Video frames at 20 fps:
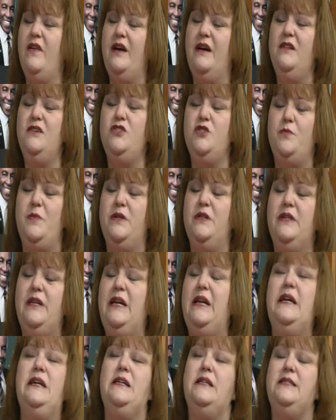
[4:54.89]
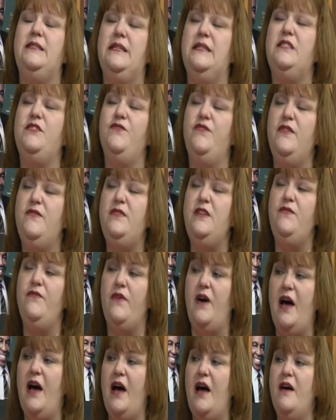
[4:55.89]
eligibility is it's
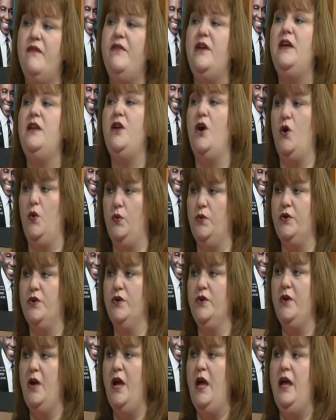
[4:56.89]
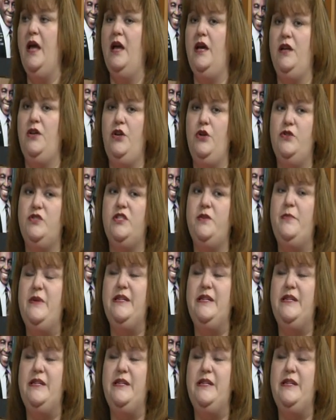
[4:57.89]
55 and older. It used to be